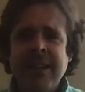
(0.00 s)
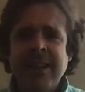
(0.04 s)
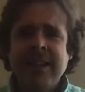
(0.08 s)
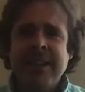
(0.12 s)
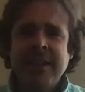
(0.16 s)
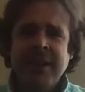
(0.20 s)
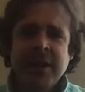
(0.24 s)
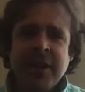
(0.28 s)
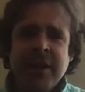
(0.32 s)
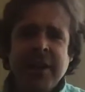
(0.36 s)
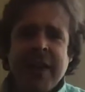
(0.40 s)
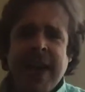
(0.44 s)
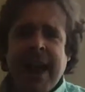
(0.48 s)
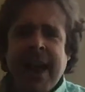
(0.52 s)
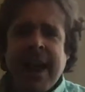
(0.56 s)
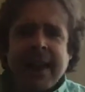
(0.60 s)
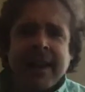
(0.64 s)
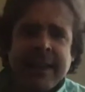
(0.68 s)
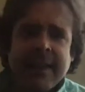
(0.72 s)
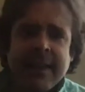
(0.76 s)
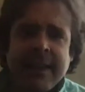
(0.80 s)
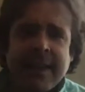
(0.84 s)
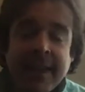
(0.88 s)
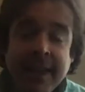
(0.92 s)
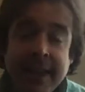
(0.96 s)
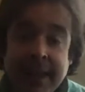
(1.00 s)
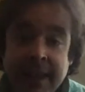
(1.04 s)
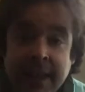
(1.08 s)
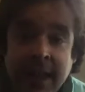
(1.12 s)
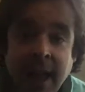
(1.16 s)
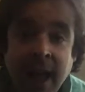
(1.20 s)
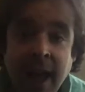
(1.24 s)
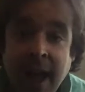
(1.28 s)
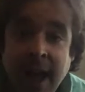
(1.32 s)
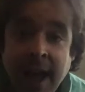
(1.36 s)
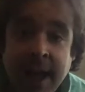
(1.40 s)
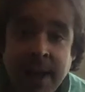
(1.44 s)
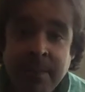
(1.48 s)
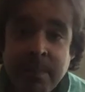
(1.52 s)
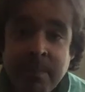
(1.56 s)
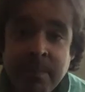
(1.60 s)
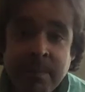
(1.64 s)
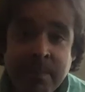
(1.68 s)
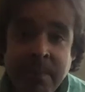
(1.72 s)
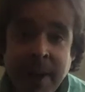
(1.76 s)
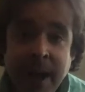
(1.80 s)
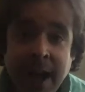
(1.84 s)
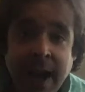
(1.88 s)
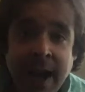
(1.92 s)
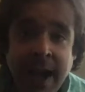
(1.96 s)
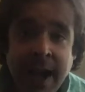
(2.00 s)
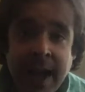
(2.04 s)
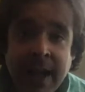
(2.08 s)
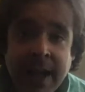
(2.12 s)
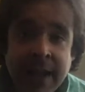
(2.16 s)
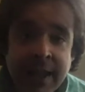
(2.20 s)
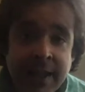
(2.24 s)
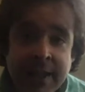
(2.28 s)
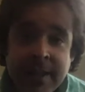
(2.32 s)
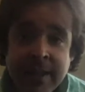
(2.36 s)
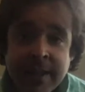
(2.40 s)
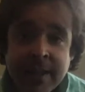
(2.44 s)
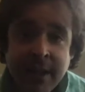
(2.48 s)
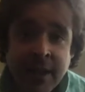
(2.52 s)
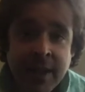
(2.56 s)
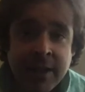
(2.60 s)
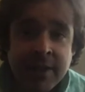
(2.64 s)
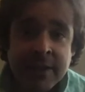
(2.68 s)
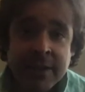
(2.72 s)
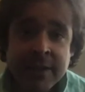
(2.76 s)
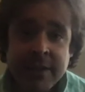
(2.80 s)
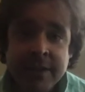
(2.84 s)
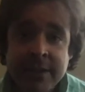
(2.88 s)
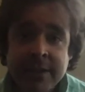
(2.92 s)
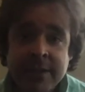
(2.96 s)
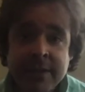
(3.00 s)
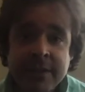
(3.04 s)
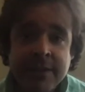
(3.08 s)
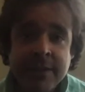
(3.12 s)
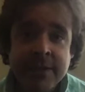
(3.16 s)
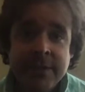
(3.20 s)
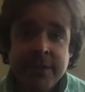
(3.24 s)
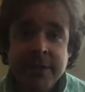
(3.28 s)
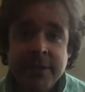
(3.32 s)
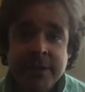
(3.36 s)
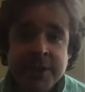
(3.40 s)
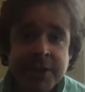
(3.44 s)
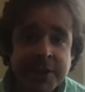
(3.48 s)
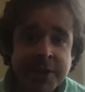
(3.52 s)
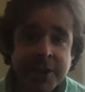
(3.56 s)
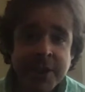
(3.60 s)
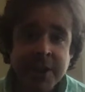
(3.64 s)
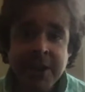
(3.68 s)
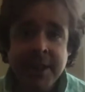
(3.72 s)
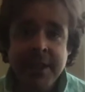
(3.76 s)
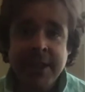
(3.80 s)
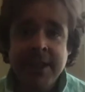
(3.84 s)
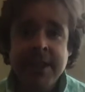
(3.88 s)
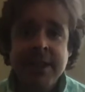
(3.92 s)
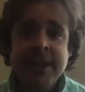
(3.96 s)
look at that. Key lime pie colored shirt,